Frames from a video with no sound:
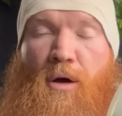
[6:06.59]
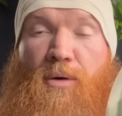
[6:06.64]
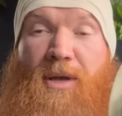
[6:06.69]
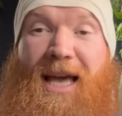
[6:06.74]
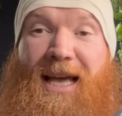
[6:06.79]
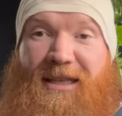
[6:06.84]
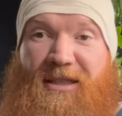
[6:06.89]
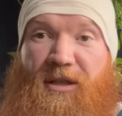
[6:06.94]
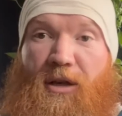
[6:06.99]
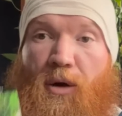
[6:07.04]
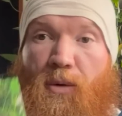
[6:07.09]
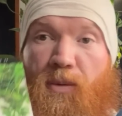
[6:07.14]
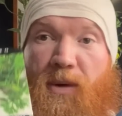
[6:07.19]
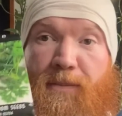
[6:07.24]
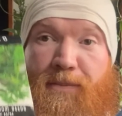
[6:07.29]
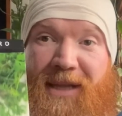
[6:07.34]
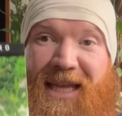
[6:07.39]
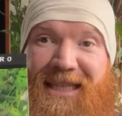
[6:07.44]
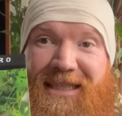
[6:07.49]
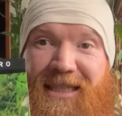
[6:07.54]
Okay, so we
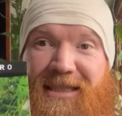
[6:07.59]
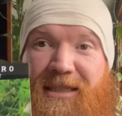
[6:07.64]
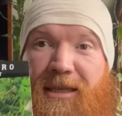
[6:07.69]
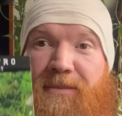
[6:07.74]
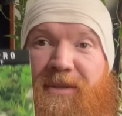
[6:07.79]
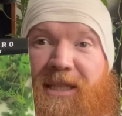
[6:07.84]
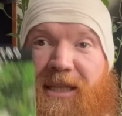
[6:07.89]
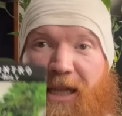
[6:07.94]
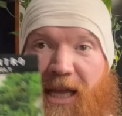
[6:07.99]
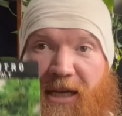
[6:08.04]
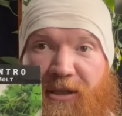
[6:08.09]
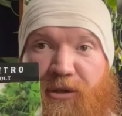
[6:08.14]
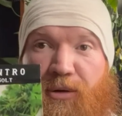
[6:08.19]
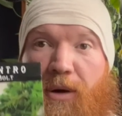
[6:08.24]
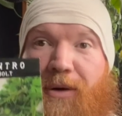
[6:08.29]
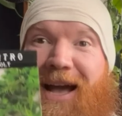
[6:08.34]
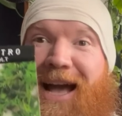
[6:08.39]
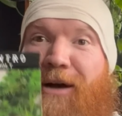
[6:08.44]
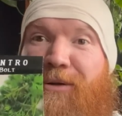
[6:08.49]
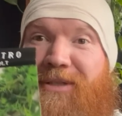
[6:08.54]
planted some
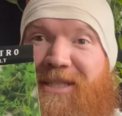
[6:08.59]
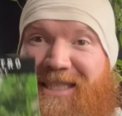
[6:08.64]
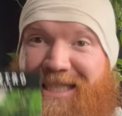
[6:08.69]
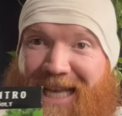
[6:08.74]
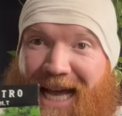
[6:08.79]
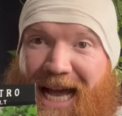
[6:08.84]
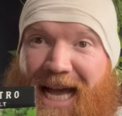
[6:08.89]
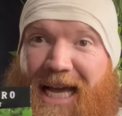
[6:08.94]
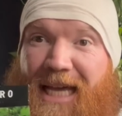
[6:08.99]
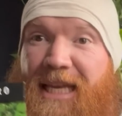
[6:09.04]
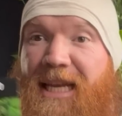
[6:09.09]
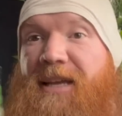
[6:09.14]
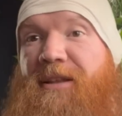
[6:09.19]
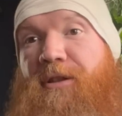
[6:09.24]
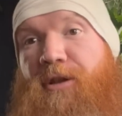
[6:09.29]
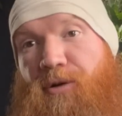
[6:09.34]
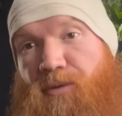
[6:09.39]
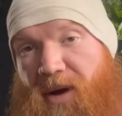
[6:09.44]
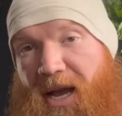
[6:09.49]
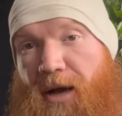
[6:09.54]
cilantro outside in
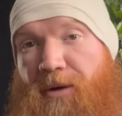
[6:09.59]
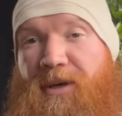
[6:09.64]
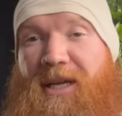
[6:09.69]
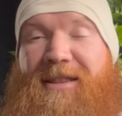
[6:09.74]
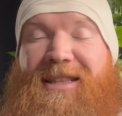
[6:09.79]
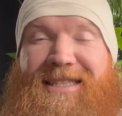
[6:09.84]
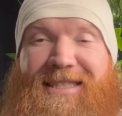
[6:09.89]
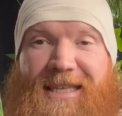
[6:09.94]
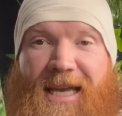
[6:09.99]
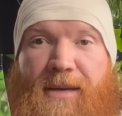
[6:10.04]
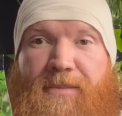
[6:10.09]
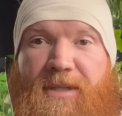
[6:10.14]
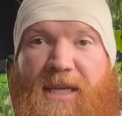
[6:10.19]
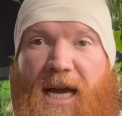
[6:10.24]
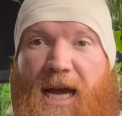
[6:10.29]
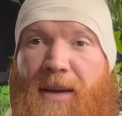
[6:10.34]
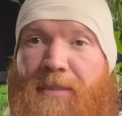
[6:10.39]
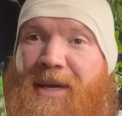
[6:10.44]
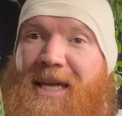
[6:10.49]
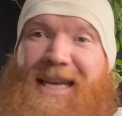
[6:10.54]
the ground at the same
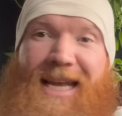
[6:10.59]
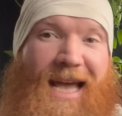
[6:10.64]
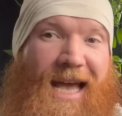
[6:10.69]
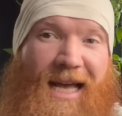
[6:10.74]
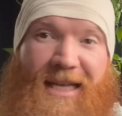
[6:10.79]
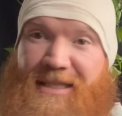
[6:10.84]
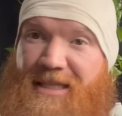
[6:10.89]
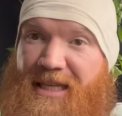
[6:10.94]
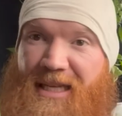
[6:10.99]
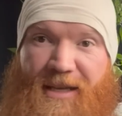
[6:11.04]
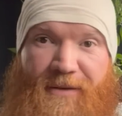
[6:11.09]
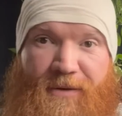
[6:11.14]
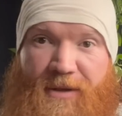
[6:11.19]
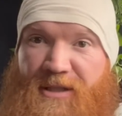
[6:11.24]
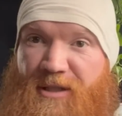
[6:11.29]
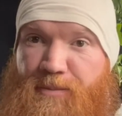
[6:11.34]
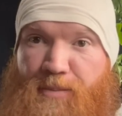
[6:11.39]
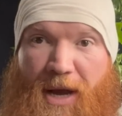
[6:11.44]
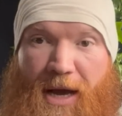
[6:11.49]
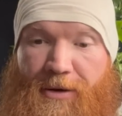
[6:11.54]
time. It hasn't even
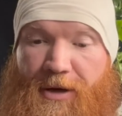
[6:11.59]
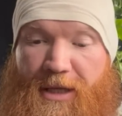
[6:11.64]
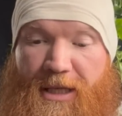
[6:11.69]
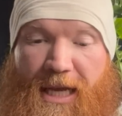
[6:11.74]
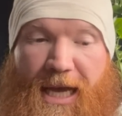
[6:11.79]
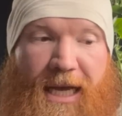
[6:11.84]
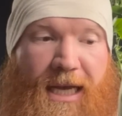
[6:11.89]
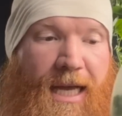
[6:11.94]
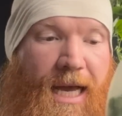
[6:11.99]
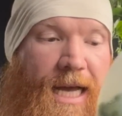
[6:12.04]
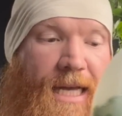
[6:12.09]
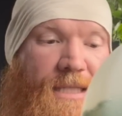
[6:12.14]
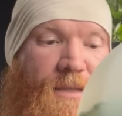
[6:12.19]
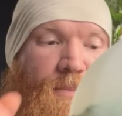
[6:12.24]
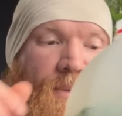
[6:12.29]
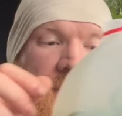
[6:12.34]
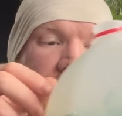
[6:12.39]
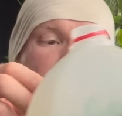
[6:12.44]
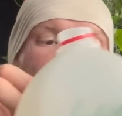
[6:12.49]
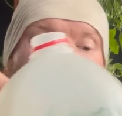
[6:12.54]
sprouted yet, guys,
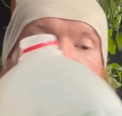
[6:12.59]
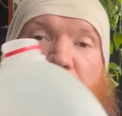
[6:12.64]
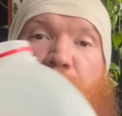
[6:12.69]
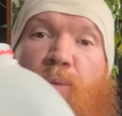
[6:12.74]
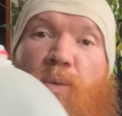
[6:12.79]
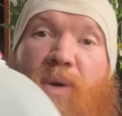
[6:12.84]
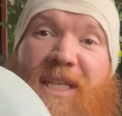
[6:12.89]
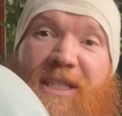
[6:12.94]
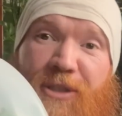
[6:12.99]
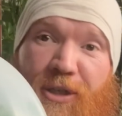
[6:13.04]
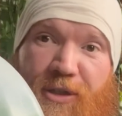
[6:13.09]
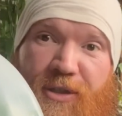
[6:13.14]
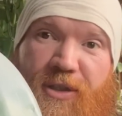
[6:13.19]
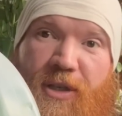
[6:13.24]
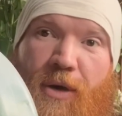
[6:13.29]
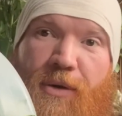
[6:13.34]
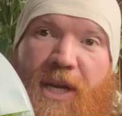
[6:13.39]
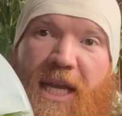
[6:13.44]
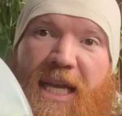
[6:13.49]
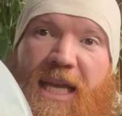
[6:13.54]
but yet we winter
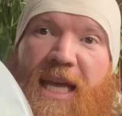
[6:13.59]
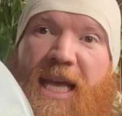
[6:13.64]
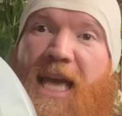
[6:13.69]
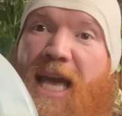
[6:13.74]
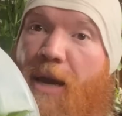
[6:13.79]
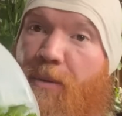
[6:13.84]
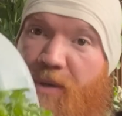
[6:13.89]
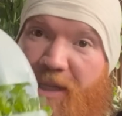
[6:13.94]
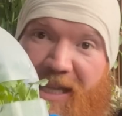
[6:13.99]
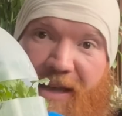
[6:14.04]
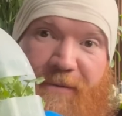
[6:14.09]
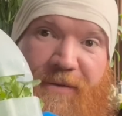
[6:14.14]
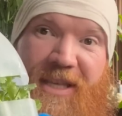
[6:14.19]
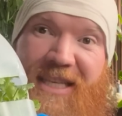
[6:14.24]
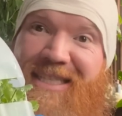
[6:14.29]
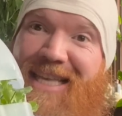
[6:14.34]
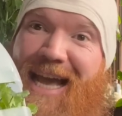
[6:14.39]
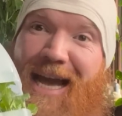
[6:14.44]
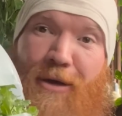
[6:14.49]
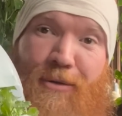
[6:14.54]
sowed it and we left
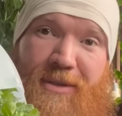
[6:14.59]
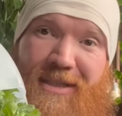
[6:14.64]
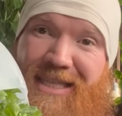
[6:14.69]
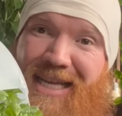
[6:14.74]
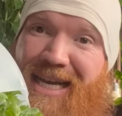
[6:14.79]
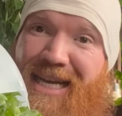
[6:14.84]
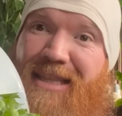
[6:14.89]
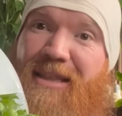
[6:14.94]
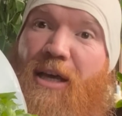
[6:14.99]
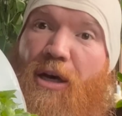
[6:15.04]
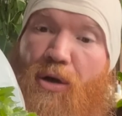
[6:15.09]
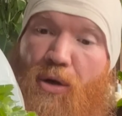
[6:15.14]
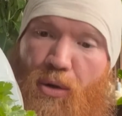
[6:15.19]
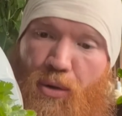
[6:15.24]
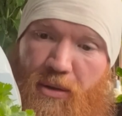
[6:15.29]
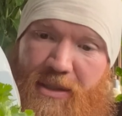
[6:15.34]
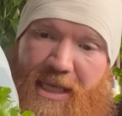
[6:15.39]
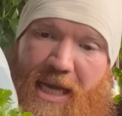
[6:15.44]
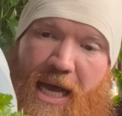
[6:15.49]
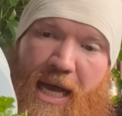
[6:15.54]
these outside the
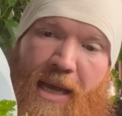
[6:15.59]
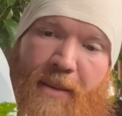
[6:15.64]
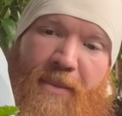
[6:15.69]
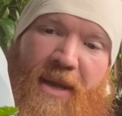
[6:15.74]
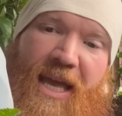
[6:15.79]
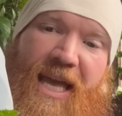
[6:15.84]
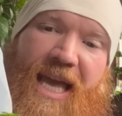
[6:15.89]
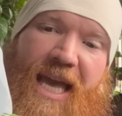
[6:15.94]
whole time.